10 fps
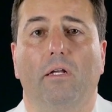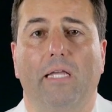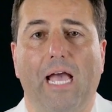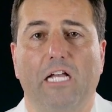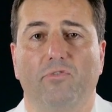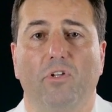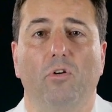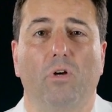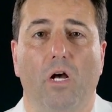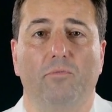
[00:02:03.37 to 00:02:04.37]
cash
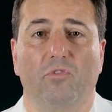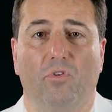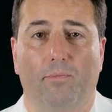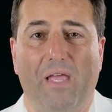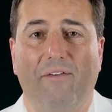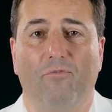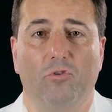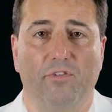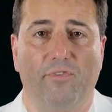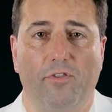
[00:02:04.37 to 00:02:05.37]
flow comes from
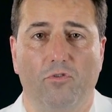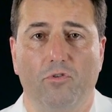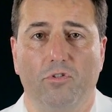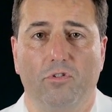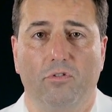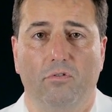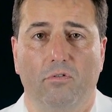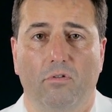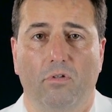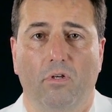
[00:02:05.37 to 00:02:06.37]
efforts of others?
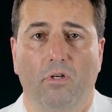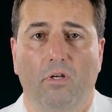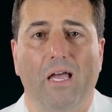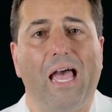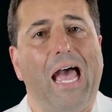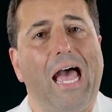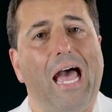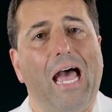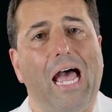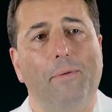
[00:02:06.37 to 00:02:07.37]

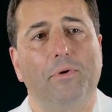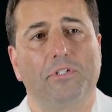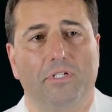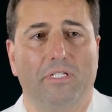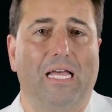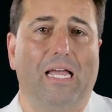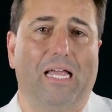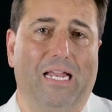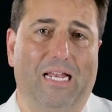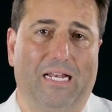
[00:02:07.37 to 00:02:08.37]
How much does that
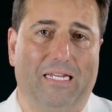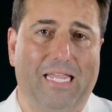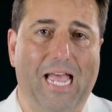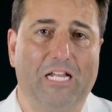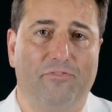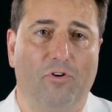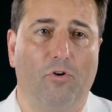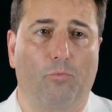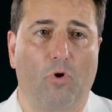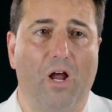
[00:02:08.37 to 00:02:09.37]
cash flow
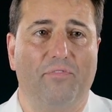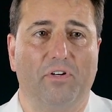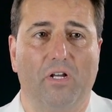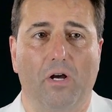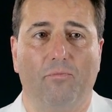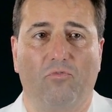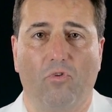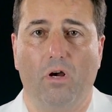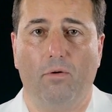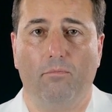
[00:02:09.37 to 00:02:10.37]
or profit come
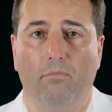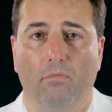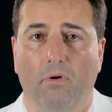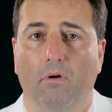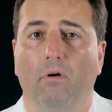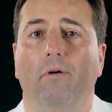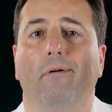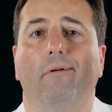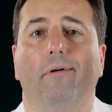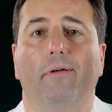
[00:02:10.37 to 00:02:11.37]
from
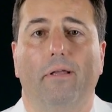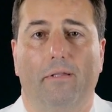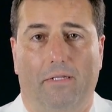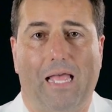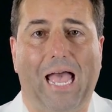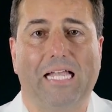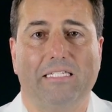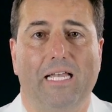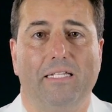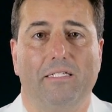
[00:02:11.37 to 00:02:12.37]

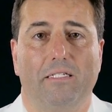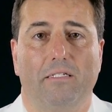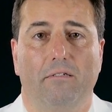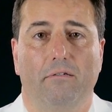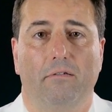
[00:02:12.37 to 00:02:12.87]
assets?